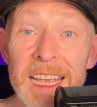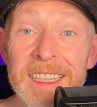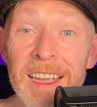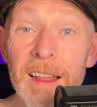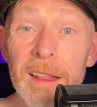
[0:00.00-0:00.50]

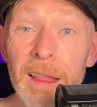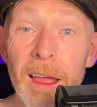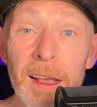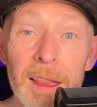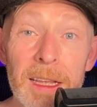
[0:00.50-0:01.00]
is
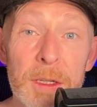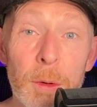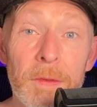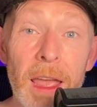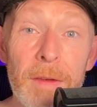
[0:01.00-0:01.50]
unlikely to
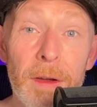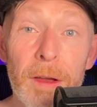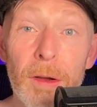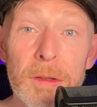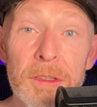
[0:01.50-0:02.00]
have ever
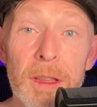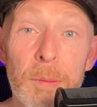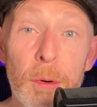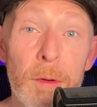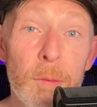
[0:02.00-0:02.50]
got to the
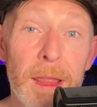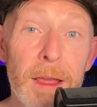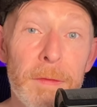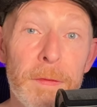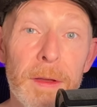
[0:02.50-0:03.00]
point where
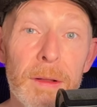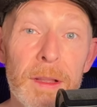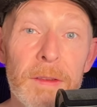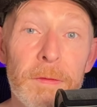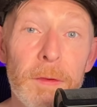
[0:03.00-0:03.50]
they
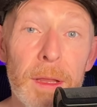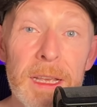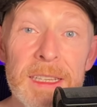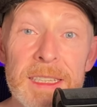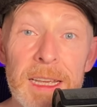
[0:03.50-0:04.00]
feel
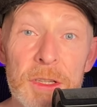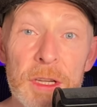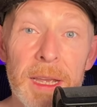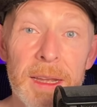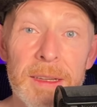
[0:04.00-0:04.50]
fully
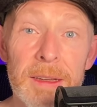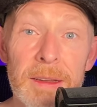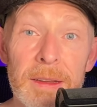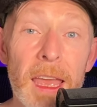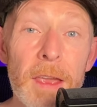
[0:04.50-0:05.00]

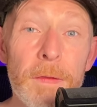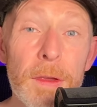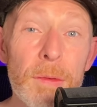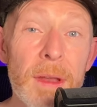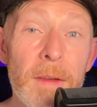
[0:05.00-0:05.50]
satiated. If
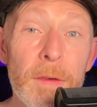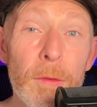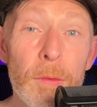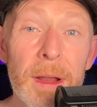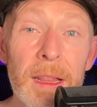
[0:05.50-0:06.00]
you never
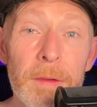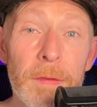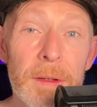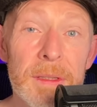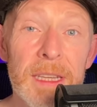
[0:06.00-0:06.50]
really
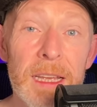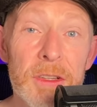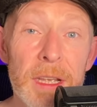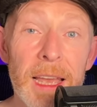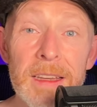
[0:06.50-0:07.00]
feel
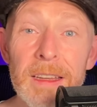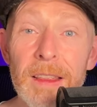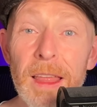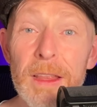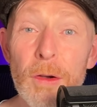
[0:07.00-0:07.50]

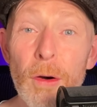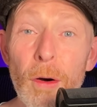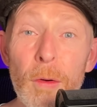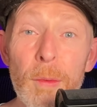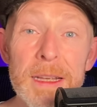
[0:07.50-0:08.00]
satiated, then you're
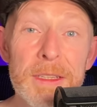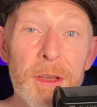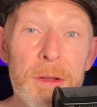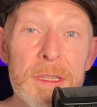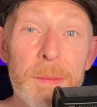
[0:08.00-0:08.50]
always
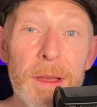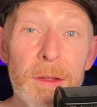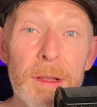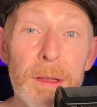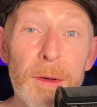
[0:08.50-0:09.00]
going to be
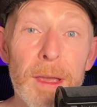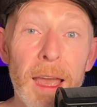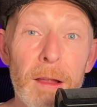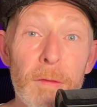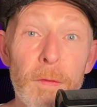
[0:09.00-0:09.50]
on the
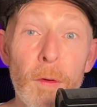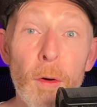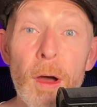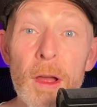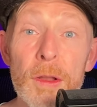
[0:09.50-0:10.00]
lookout
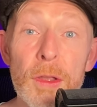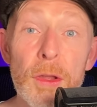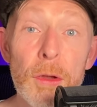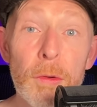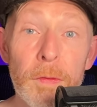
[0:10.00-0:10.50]
for
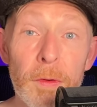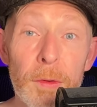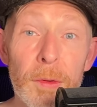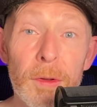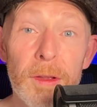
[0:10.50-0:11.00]
new
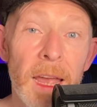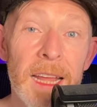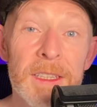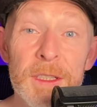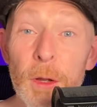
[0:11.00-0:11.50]
food.
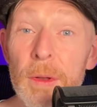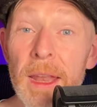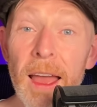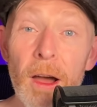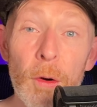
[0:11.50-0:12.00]
And so
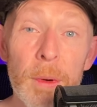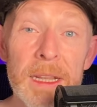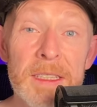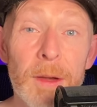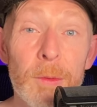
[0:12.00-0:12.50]
now
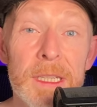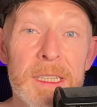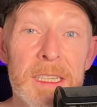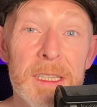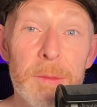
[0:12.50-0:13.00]
when someone
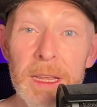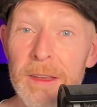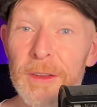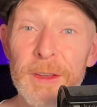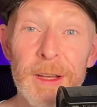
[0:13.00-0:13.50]
says to me,
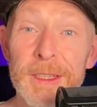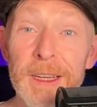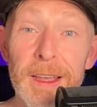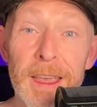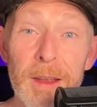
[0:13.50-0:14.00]
doesn't
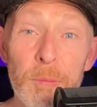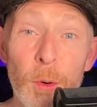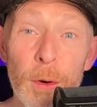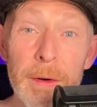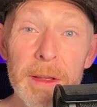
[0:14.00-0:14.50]
it get
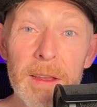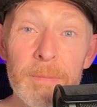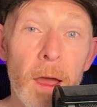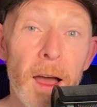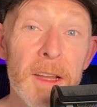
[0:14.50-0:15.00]
boring?
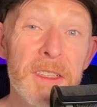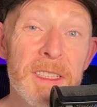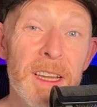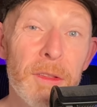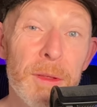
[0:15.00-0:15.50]
I just
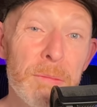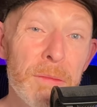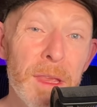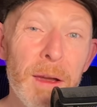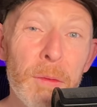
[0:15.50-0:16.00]
tell them,
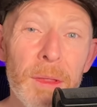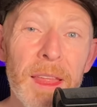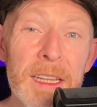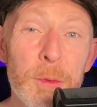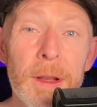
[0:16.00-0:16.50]
yeah, well,
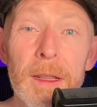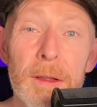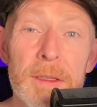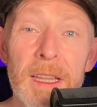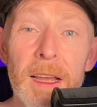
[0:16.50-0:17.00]
that's what it
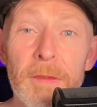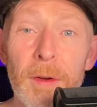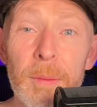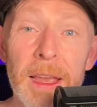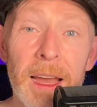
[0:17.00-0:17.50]
looks like
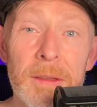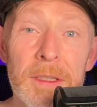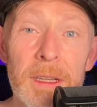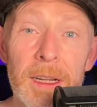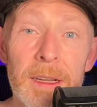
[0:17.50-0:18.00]
from the
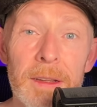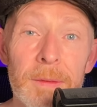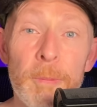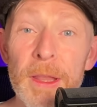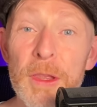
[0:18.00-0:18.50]
outside.
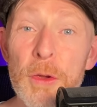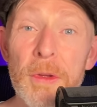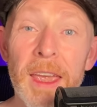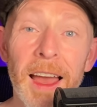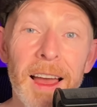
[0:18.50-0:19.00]
But you
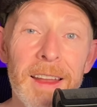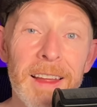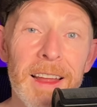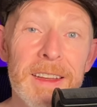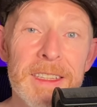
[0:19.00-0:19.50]
can't
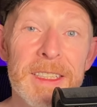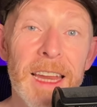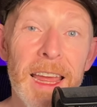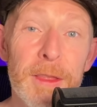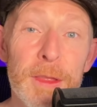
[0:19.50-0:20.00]

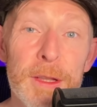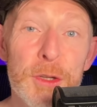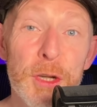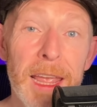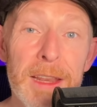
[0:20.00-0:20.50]
understand the
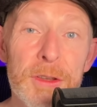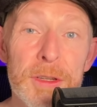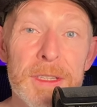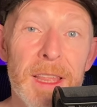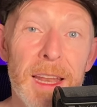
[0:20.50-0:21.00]

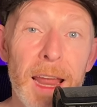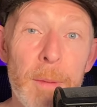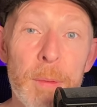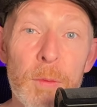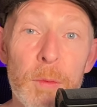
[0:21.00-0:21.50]
changes that
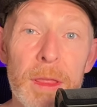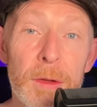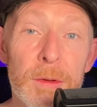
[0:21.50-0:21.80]
happen with your